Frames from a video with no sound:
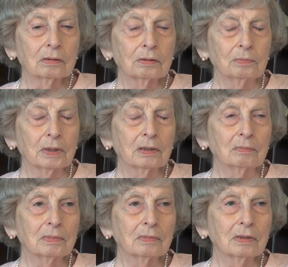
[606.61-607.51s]
could
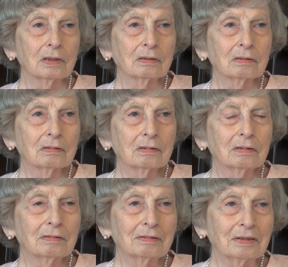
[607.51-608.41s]
become uh,
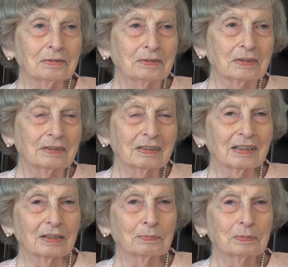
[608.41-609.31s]

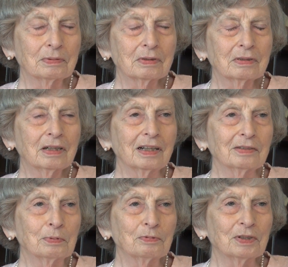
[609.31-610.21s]
got the title
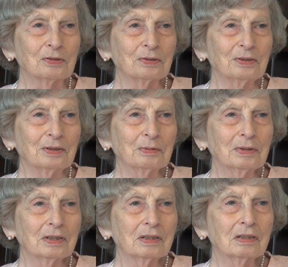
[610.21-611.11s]
of professor along
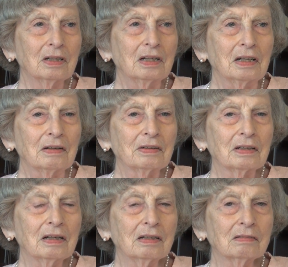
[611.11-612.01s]
with it. All right.
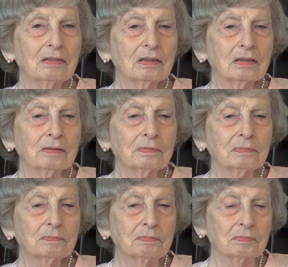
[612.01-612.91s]
And uh,
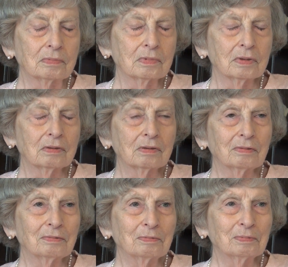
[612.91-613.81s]

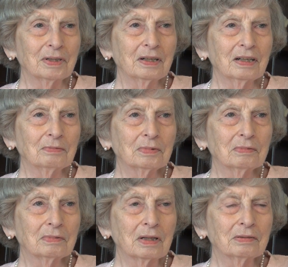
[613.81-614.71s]
when I had
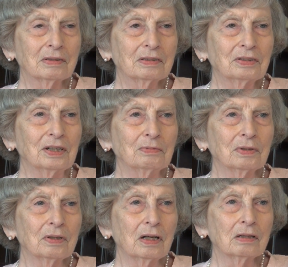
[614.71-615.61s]
stayed
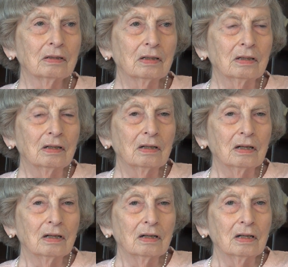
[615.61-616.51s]
with that. Mm
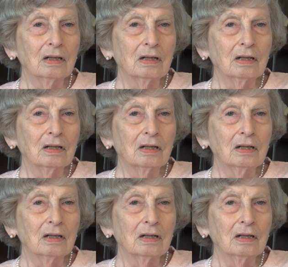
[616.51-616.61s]
-hmm